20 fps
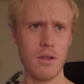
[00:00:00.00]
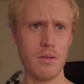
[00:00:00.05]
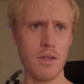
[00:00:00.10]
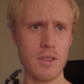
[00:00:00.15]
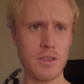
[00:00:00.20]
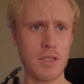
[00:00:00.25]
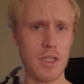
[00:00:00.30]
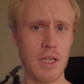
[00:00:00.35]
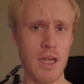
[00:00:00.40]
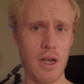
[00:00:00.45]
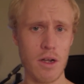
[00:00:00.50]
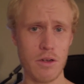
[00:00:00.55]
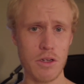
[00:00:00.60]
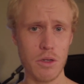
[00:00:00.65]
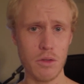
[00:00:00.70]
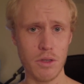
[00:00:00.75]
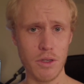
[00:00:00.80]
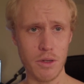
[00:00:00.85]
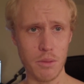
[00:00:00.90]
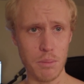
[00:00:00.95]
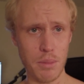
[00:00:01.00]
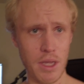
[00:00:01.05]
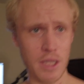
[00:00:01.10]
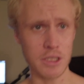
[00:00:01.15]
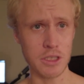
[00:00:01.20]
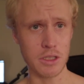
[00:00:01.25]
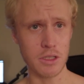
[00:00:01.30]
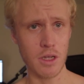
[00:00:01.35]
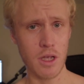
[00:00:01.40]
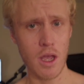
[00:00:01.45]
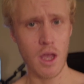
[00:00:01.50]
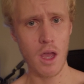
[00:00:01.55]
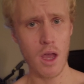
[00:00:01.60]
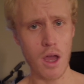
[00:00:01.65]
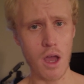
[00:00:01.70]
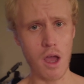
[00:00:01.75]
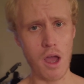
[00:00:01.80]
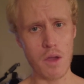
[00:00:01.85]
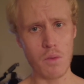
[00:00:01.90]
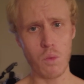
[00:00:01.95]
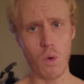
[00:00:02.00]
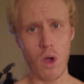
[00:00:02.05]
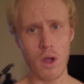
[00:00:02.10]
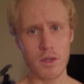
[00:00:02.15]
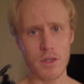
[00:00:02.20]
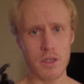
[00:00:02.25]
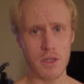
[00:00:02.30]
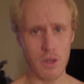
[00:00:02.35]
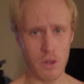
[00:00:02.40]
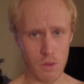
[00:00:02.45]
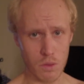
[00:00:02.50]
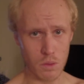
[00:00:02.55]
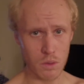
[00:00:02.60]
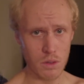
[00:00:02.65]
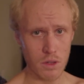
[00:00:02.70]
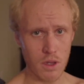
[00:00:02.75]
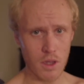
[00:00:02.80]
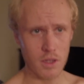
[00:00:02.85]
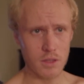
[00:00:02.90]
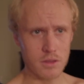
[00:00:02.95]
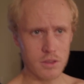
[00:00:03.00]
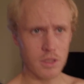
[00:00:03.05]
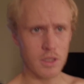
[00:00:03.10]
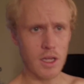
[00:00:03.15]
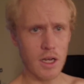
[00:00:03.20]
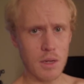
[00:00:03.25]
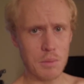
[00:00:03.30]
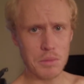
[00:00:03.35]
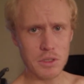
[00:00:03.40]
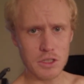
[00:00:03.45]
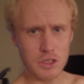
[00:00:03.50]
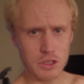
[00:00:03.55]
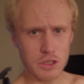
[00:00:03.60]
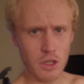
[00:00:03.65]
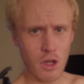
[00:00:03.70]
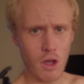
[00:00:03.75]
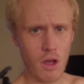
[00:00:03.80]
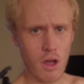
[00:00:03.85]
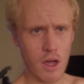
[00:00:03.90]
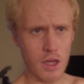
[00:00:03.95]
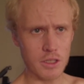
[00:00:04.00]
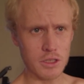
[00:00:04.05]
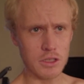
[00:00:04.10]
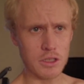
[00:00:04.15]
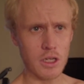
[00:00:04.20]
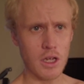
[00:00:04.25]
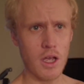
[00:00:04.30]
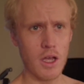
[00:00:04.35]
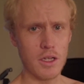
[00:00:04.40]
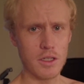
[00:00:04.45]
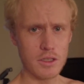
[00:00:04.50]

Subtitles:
Listen here, you little bitch. I want you to get a massage.